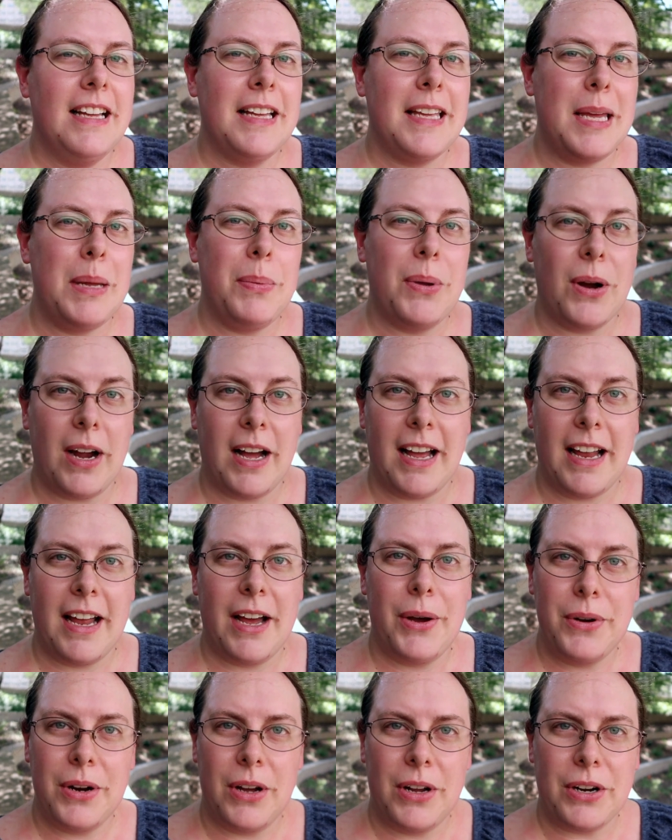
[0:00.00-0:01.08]
keep your eye
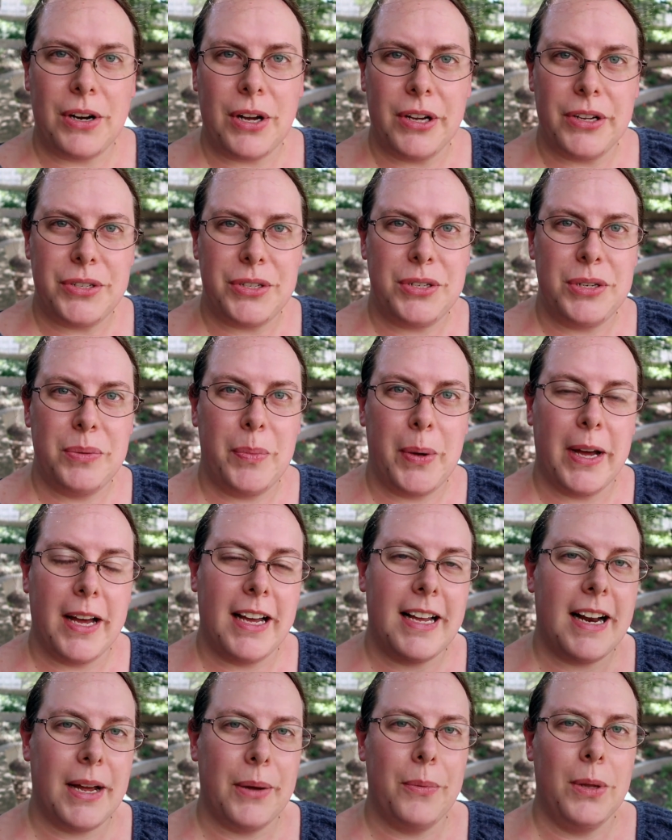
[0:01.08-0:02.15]
out on Costume
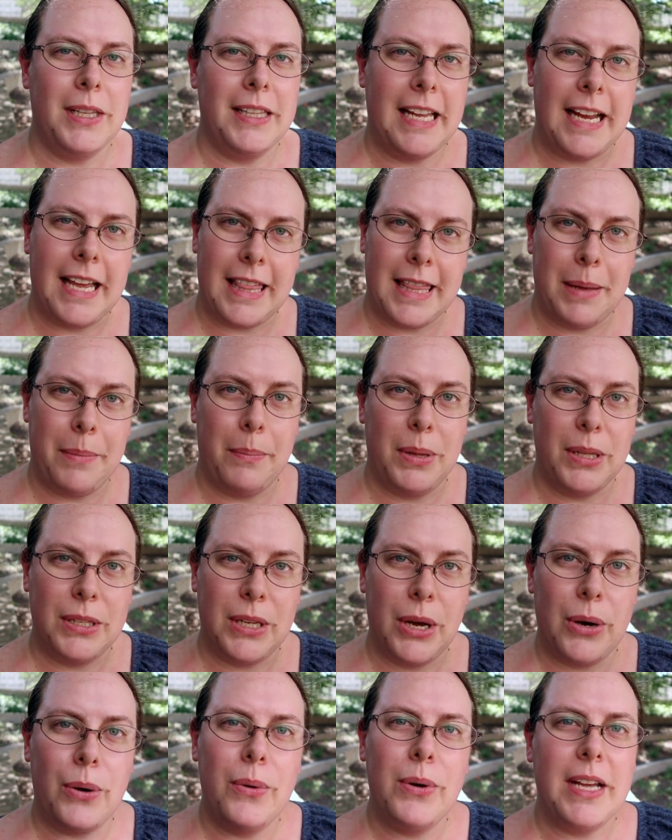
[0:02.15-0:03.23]
Guide. I will link them
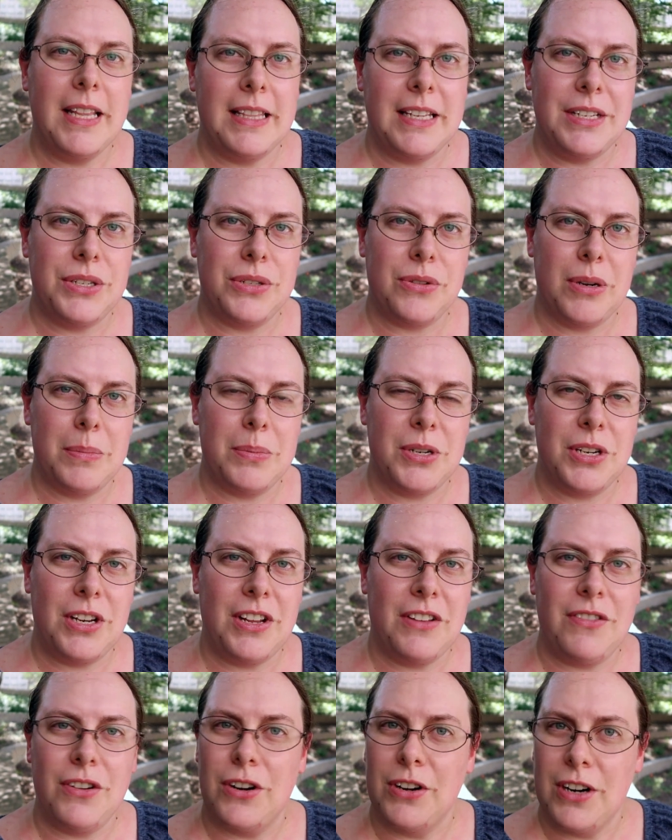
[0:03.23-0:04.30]
below in the
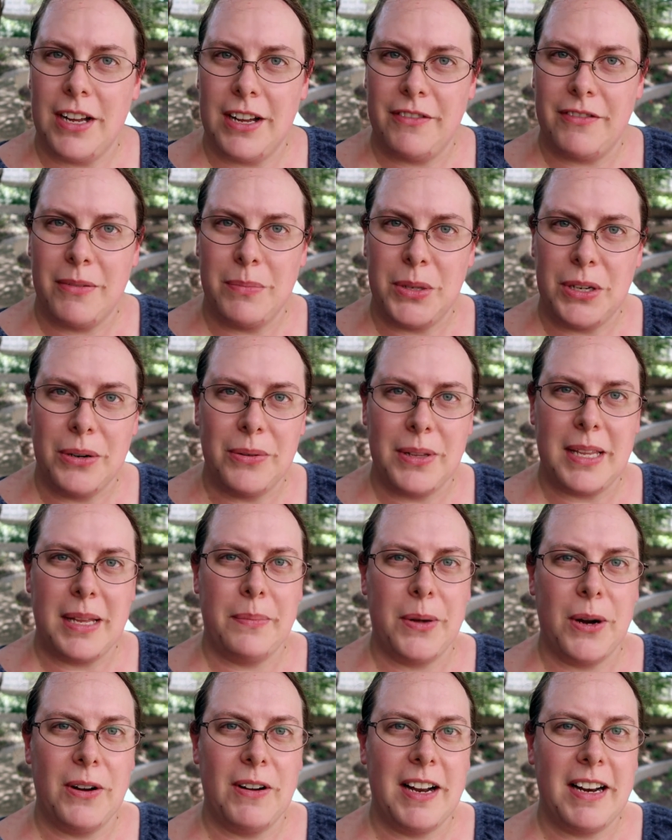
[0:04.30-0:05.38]
description if you're not familiar with
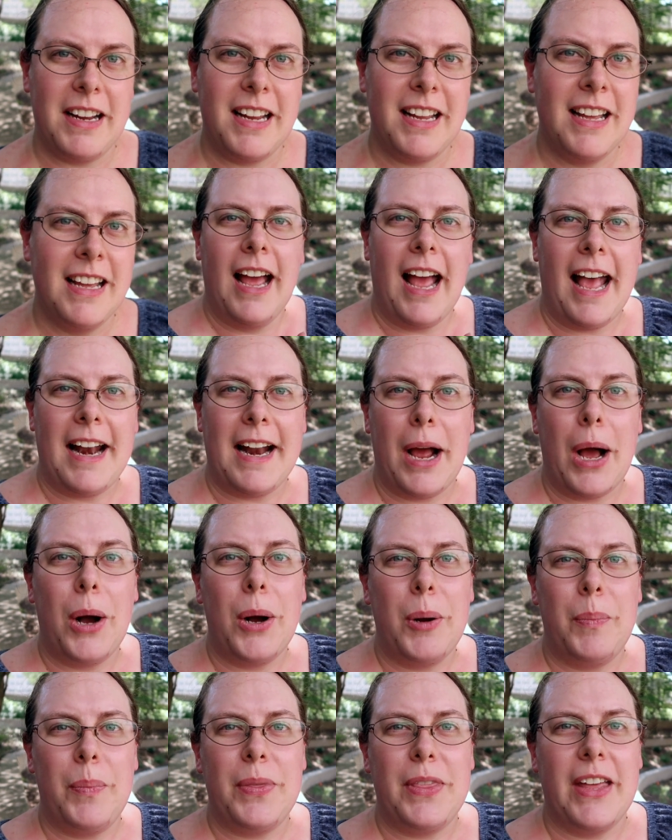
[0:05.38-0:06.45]
them already. And I
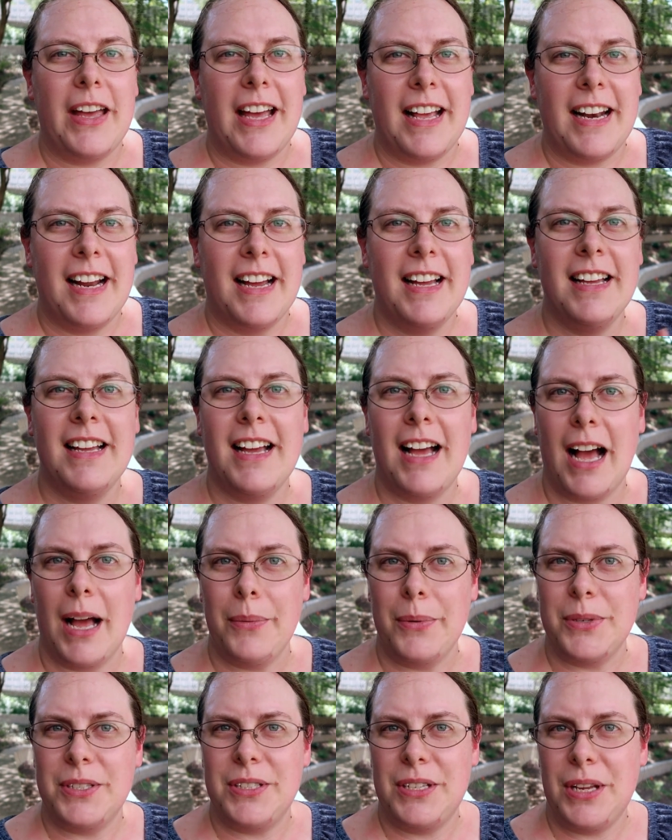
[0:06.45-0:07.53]
hope that I
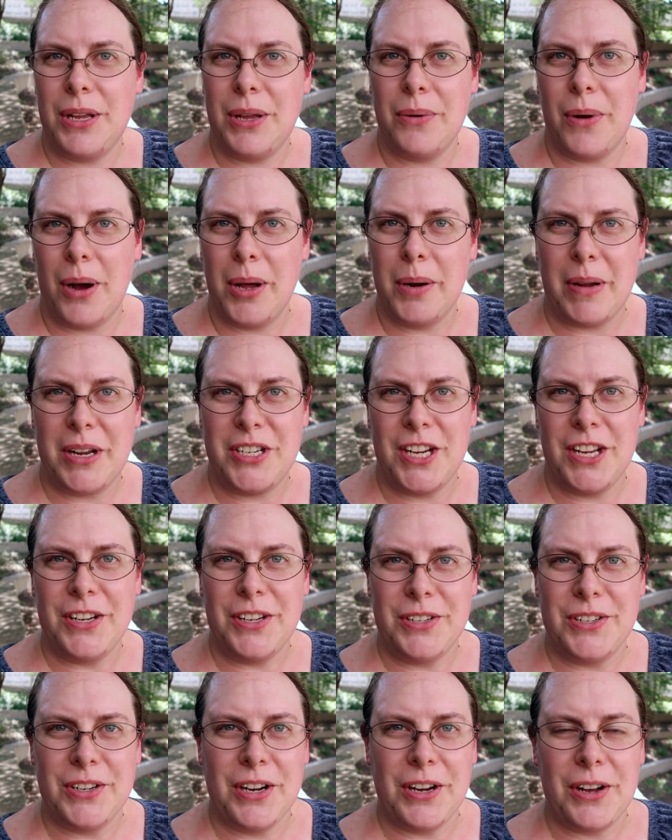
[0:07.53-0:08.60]
will see you on my
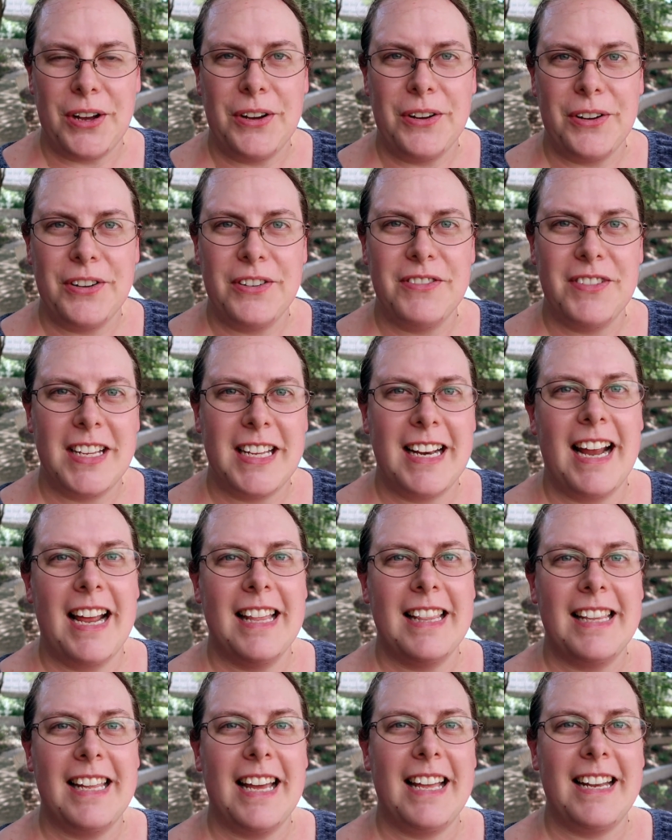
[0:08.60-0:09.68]
channel during CoCoVid
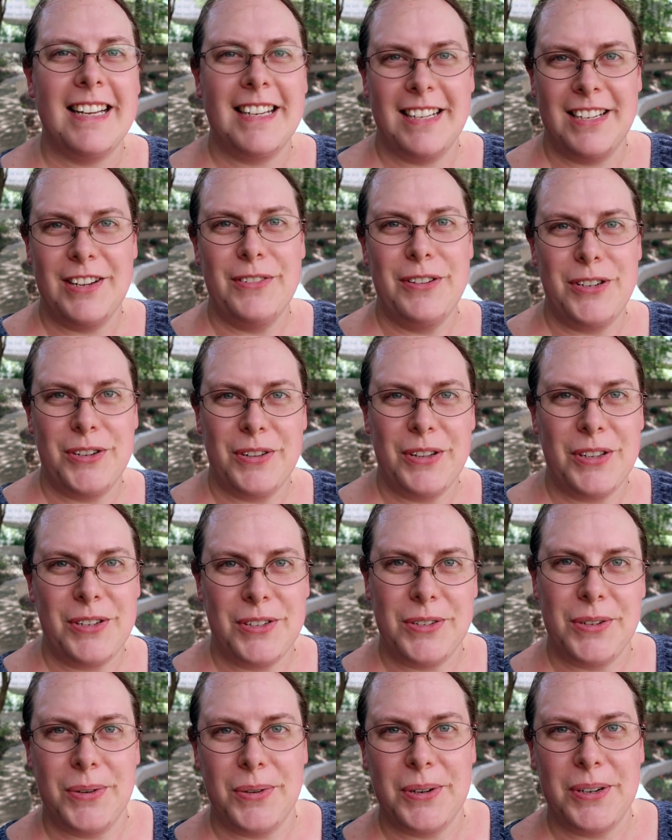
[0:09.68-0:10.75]
and that you enjoy the
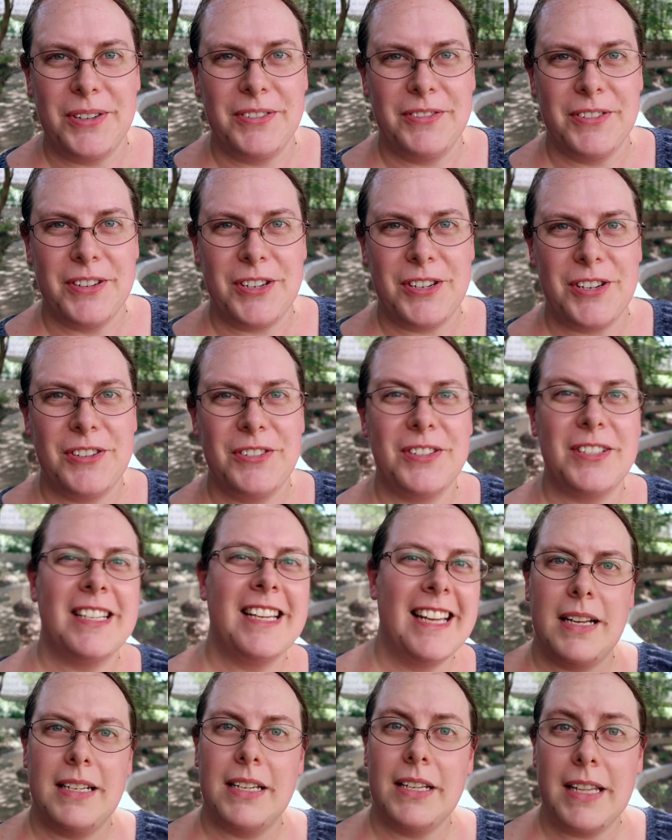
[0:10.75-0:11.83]
tutorial for the shoes.
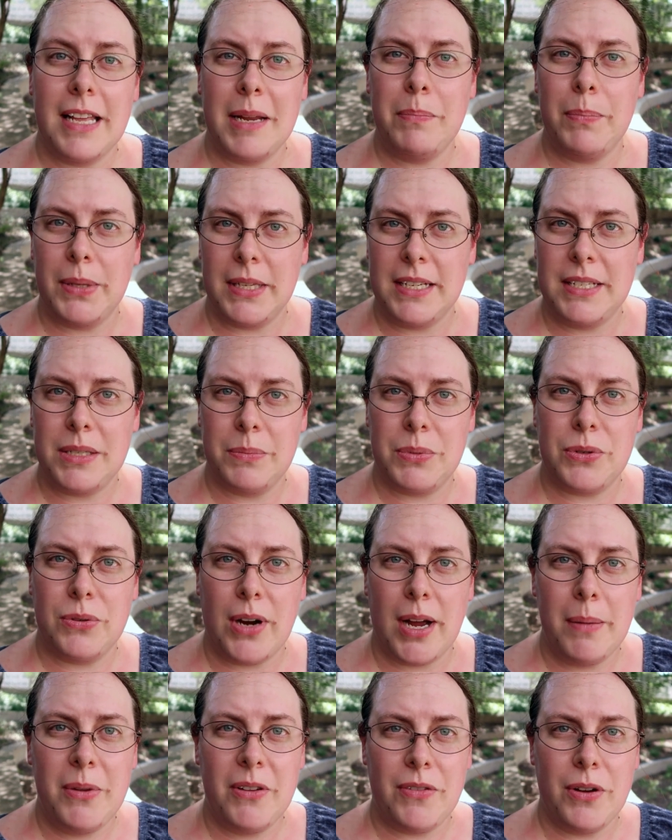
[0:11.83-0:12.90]
Until then, please
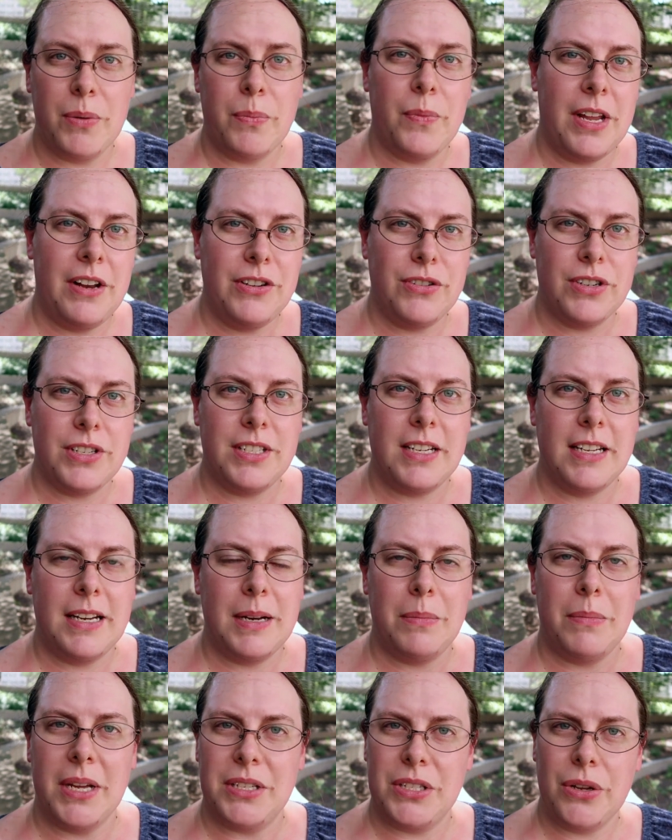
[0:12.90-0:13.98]
subscribe if you're
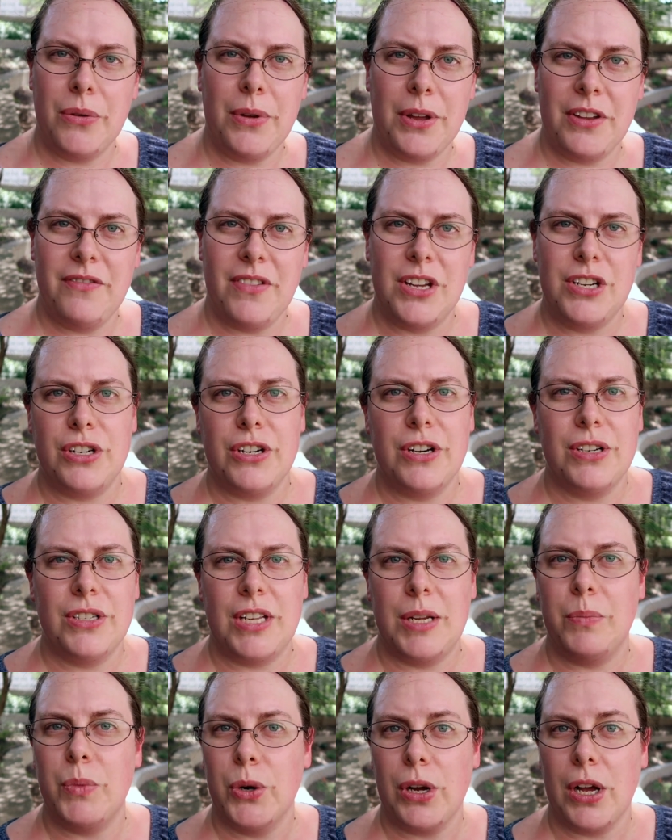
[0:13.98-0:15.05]
interested in my sewing
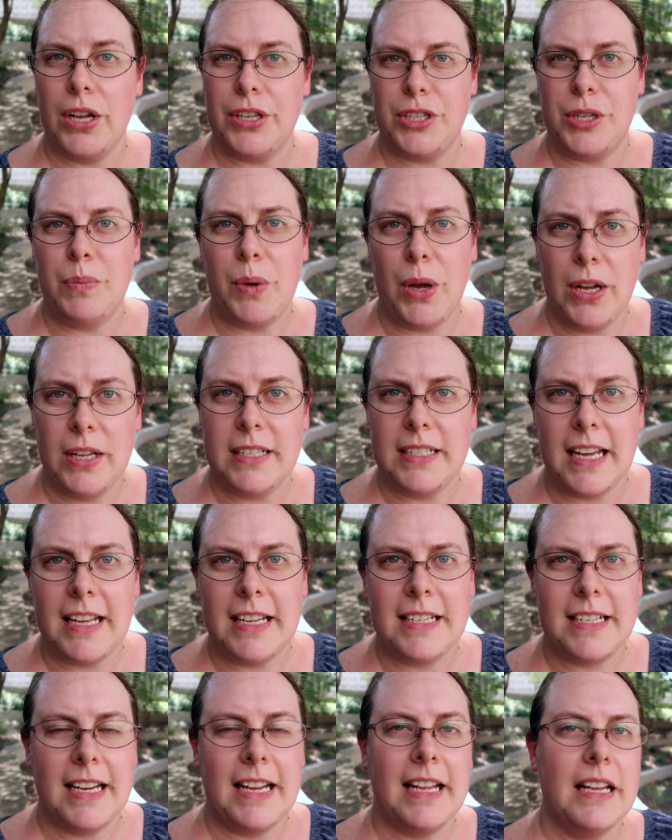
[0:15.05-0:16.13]
adventures and more costume
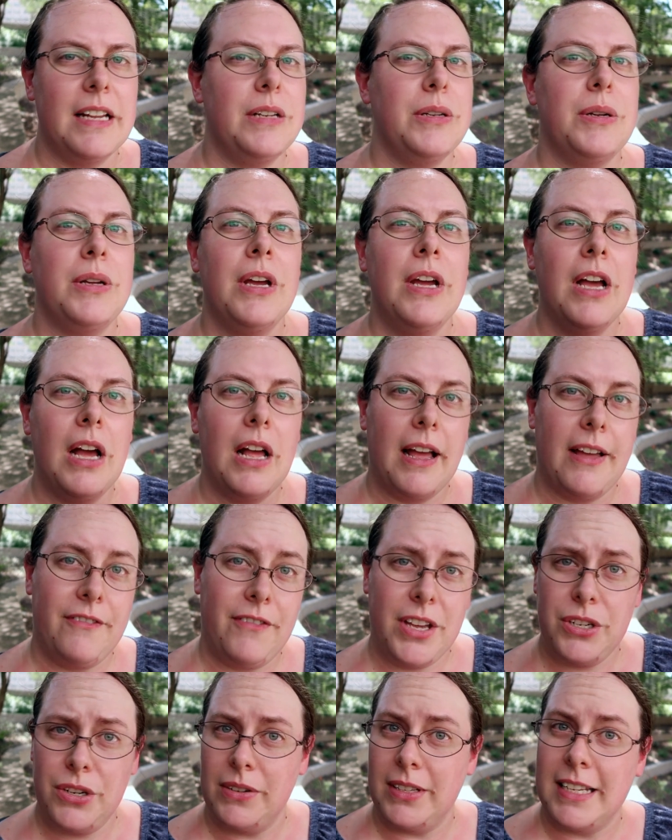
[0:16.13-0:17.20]
content and
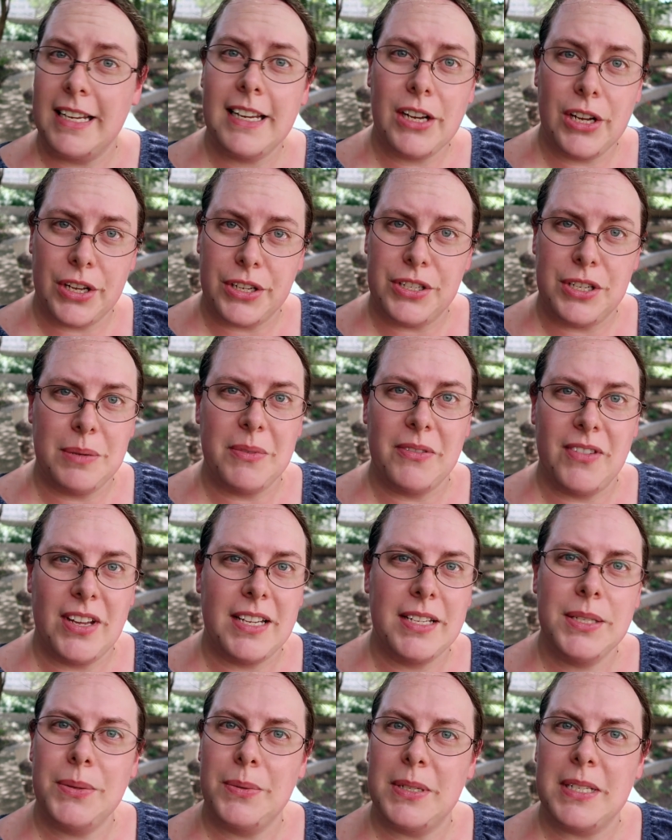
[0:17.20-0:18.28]
eventually costume
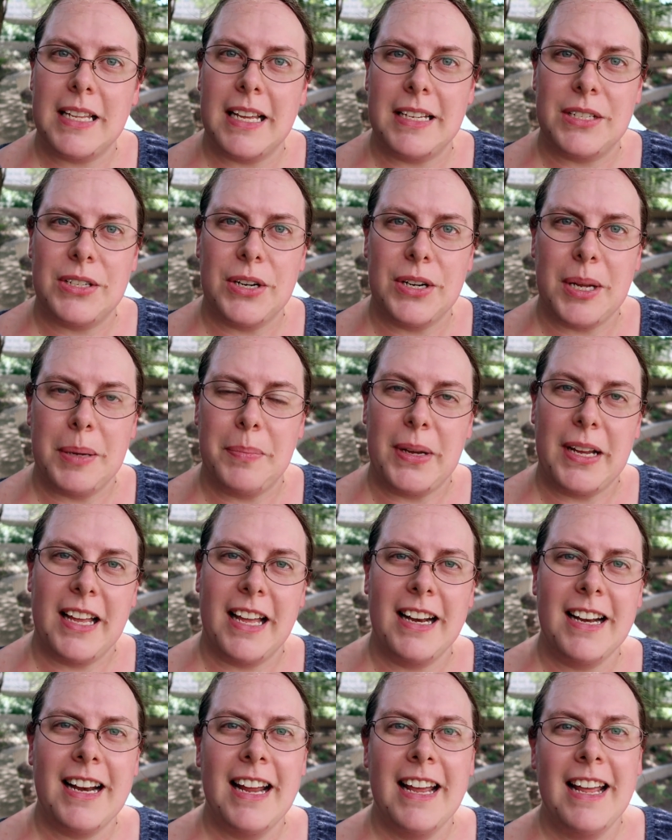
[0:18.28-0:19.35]
events once they start up
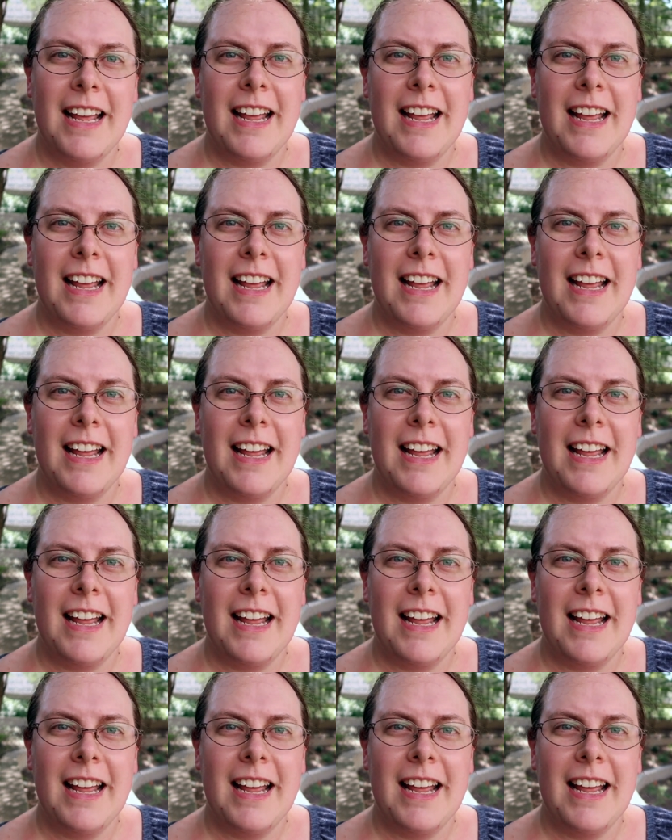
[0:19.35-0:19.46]
again.